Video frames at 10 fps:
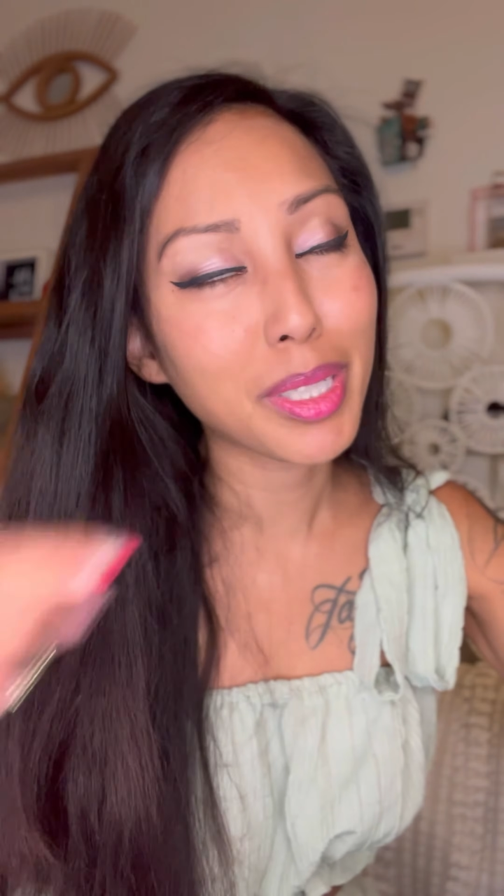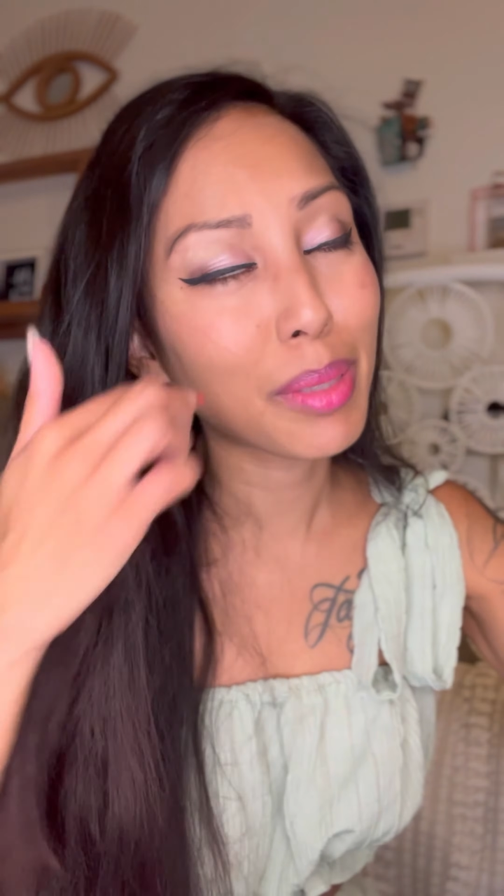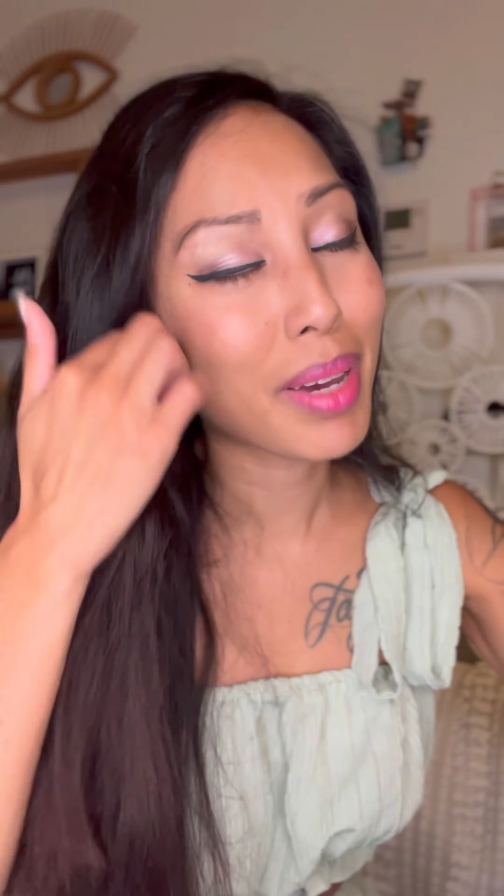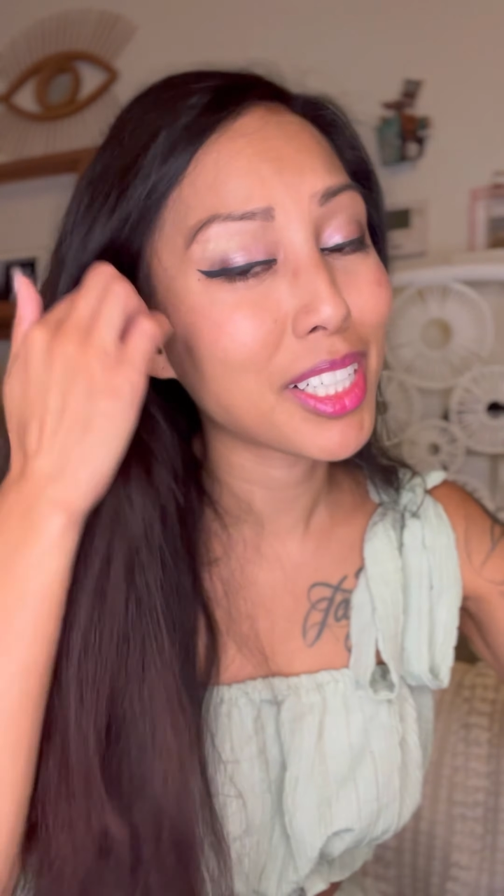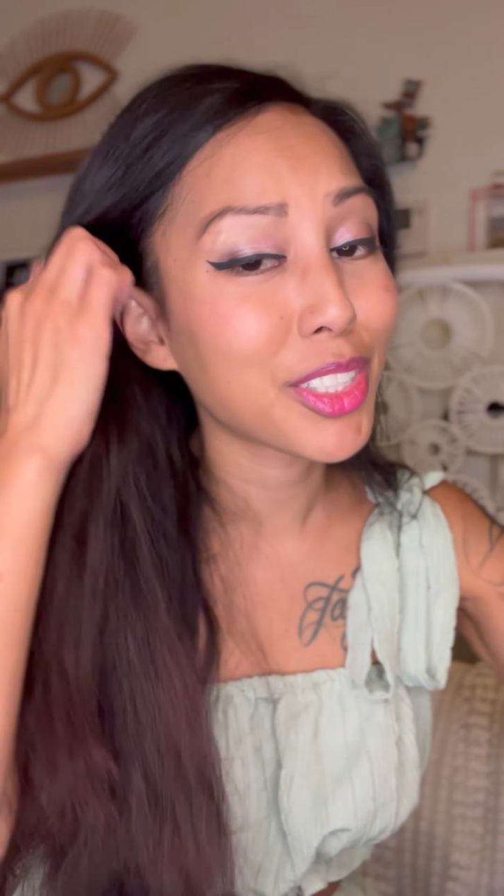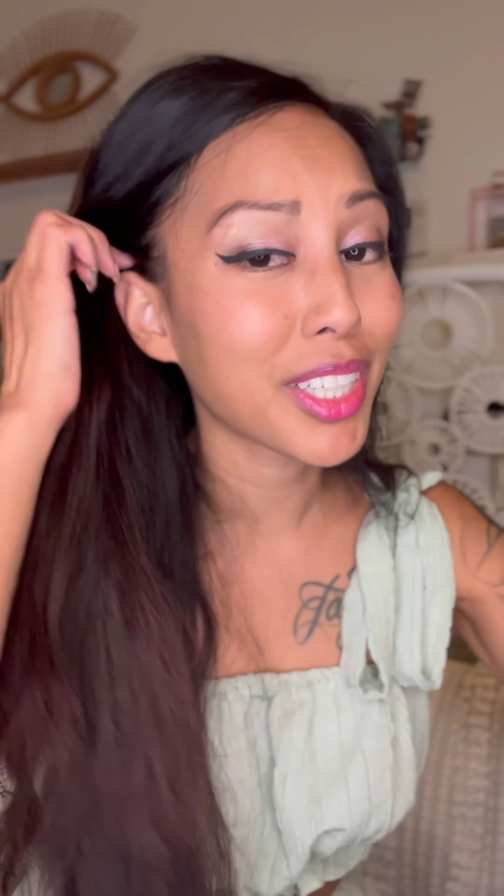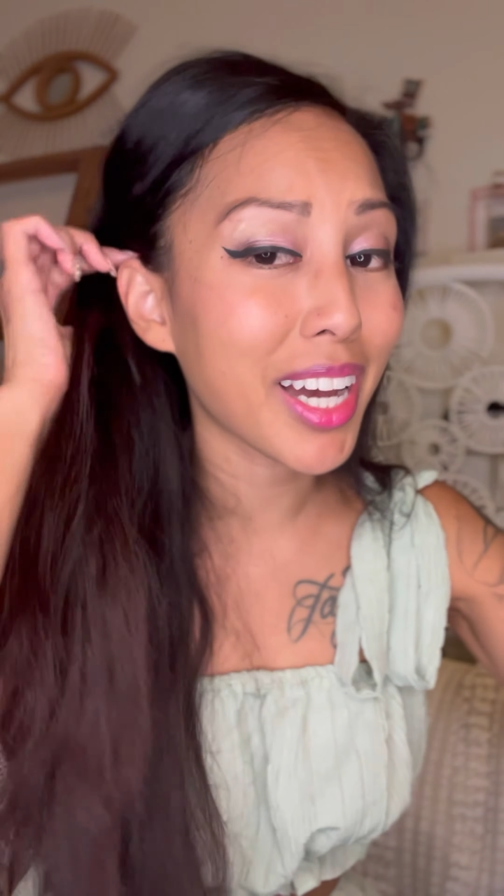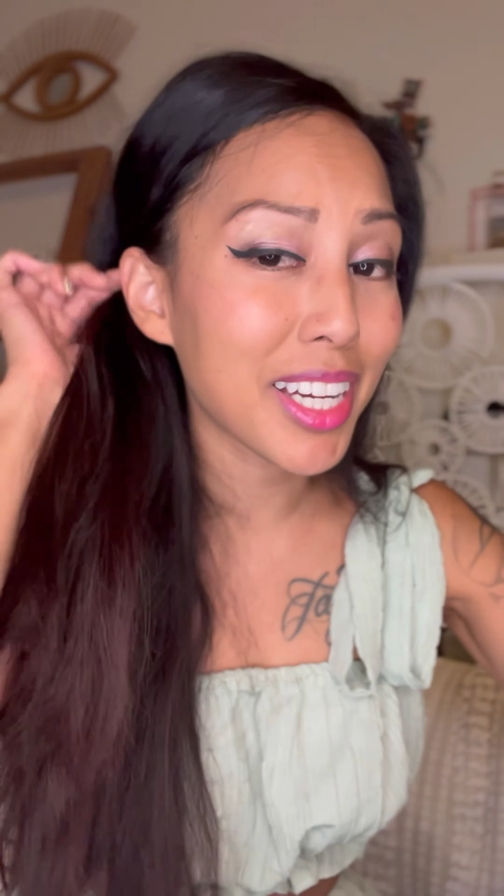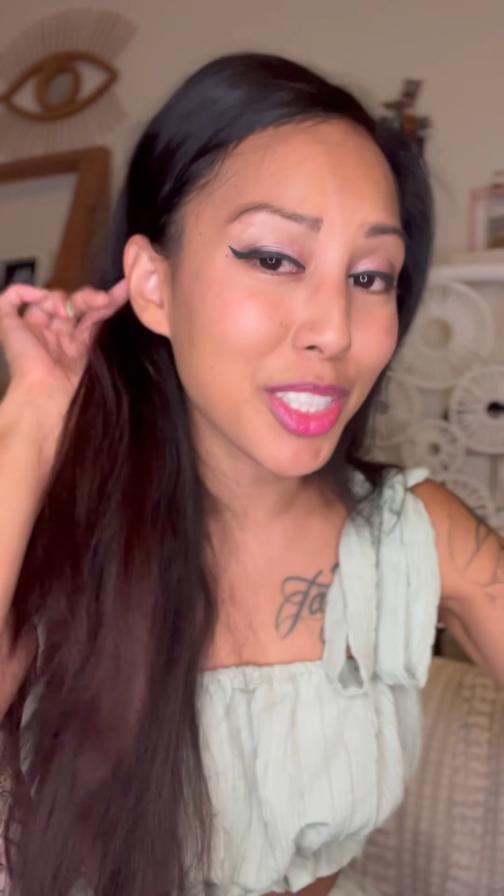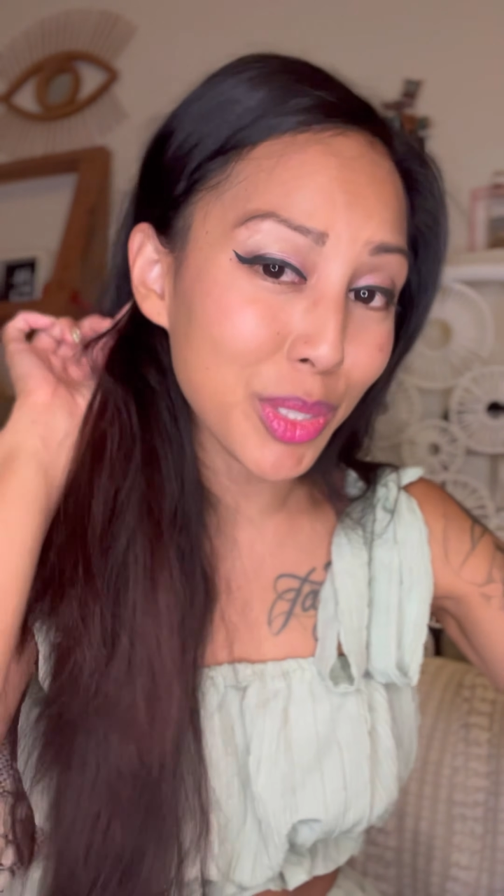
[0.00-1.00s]
magic, I
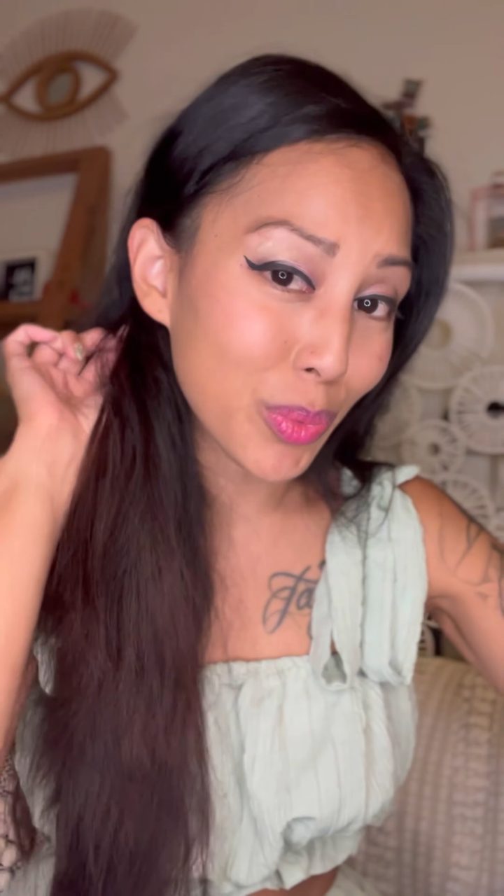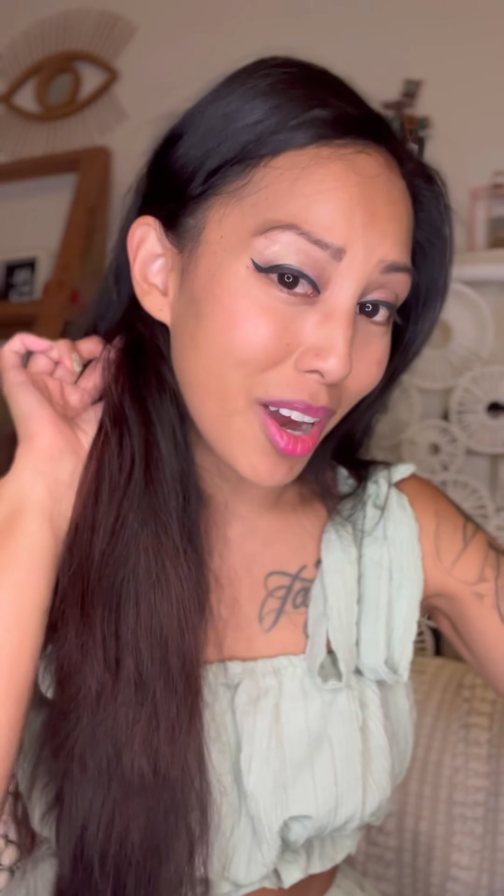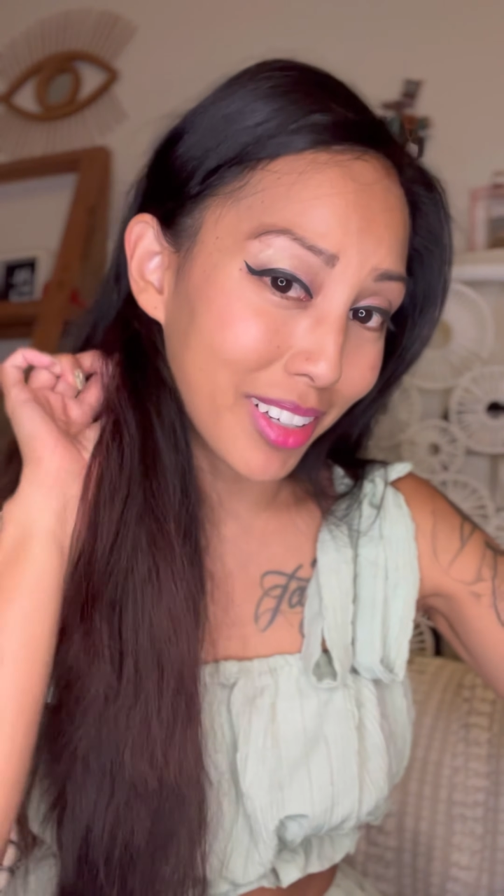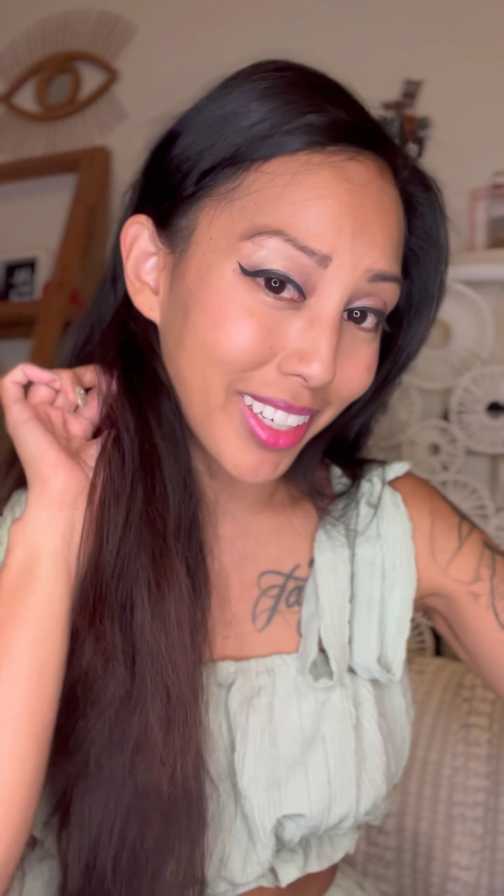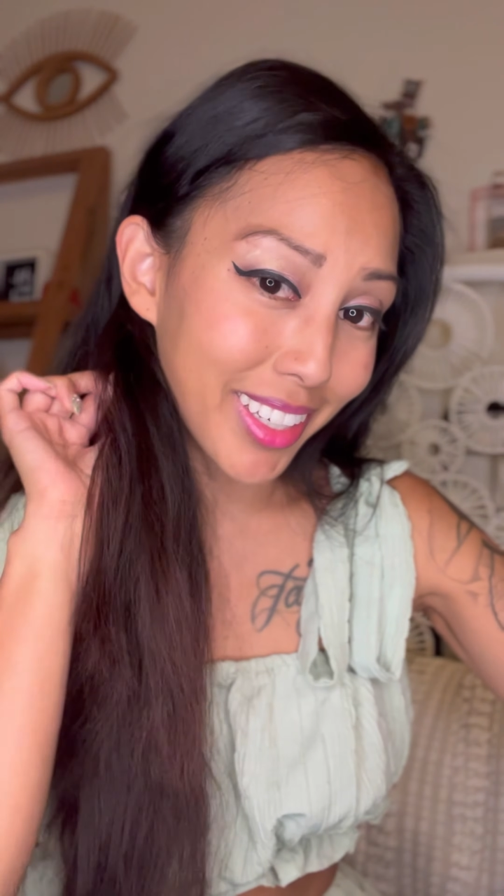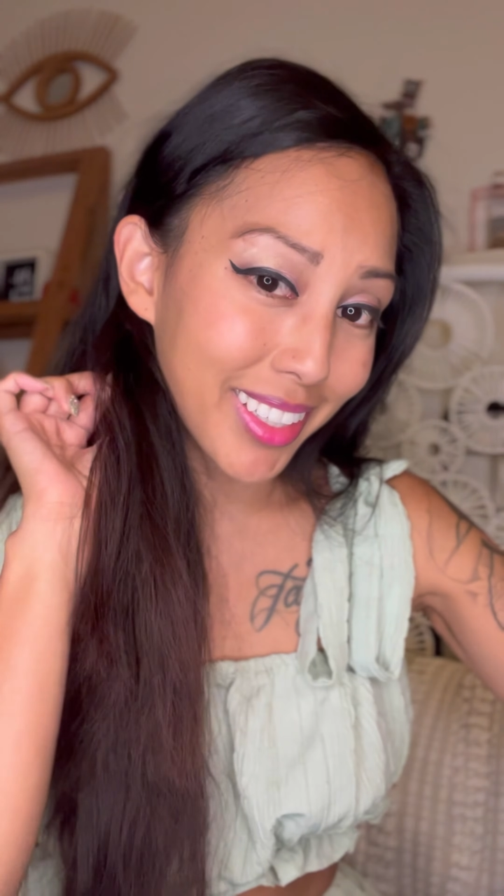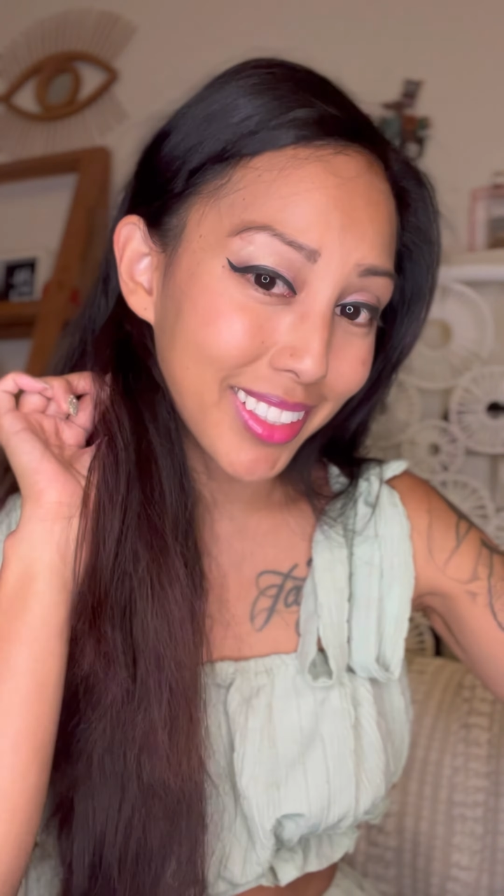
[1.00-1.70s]
just rock it.